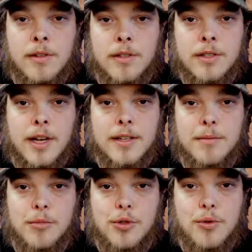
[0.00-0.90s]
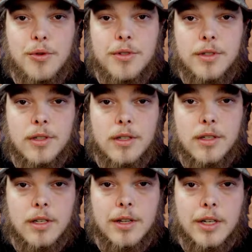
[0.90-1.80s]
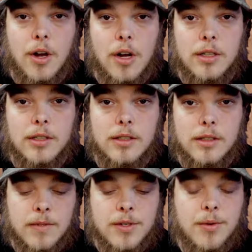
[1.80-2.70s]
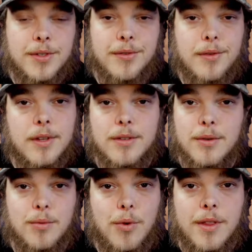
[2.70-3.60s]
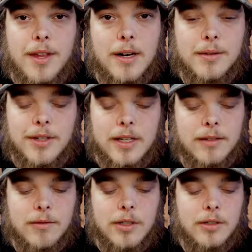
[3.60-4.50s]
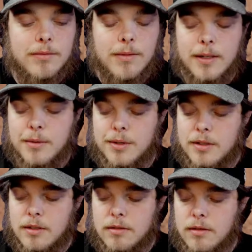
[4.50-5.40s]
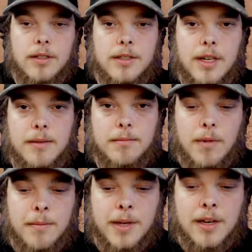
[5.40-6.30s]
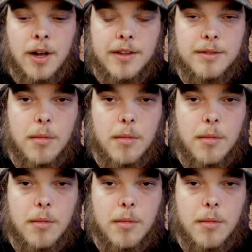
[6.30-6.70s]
It's got some jewels in the gauntlet. This was one that I was like, well, since I'm getting all these